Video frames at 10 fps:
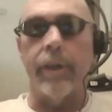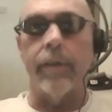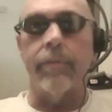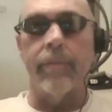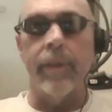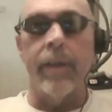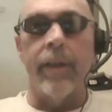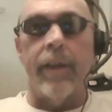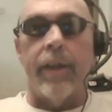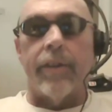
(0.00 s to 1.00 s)
enough.
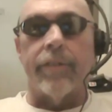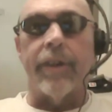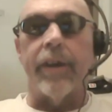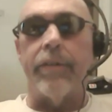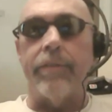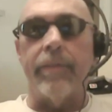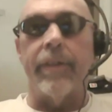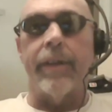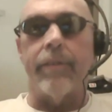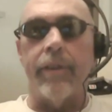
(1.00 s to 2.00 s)
So,
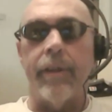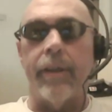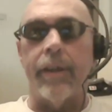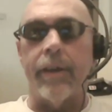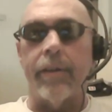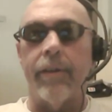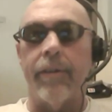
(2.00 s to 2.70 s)
what? So, what? Know,